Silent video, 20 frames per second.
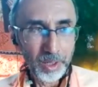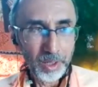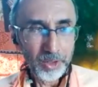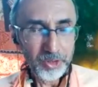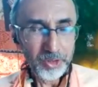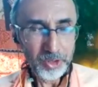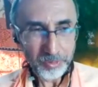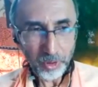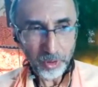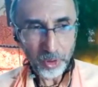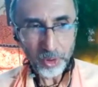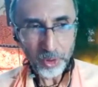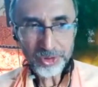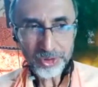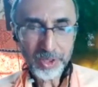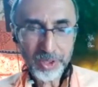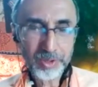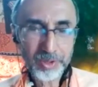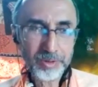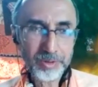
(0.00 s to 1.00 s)

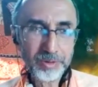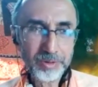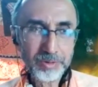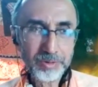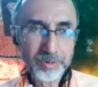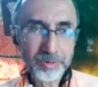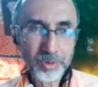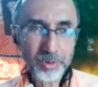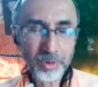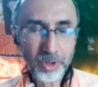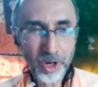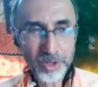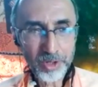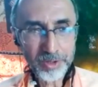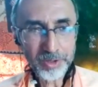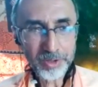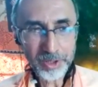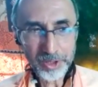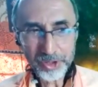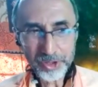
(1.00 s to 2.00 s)
devotion to Lord
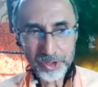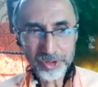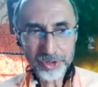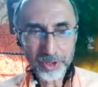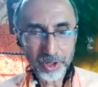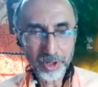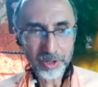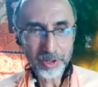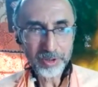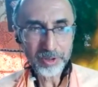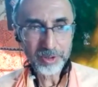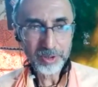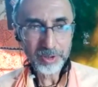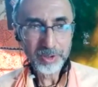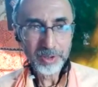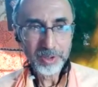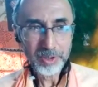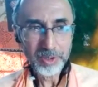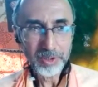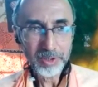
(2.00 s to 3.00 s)
Krishna.
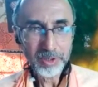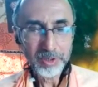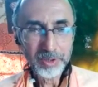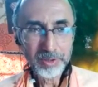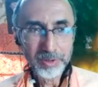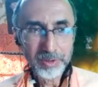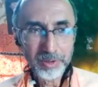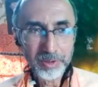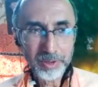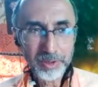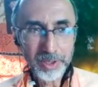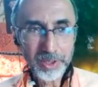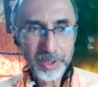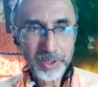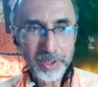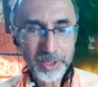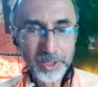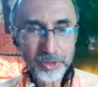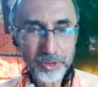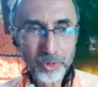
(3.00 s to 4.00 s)

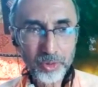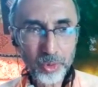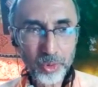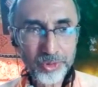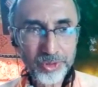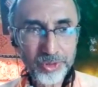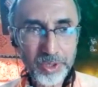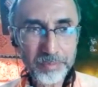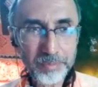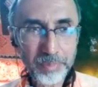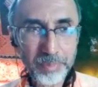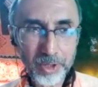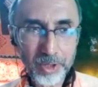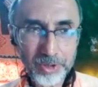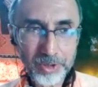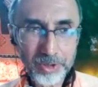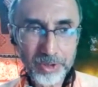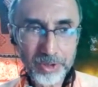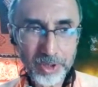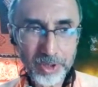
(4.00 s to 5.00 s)
Okay, exclusive
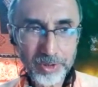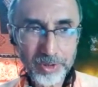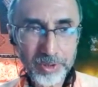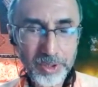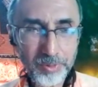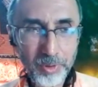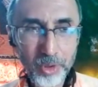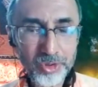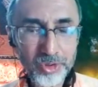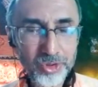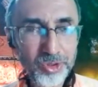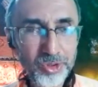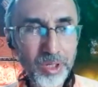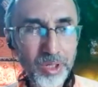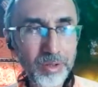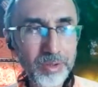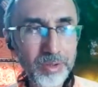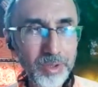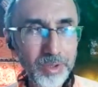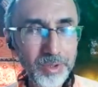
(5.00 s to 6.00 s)
bhajana, devotional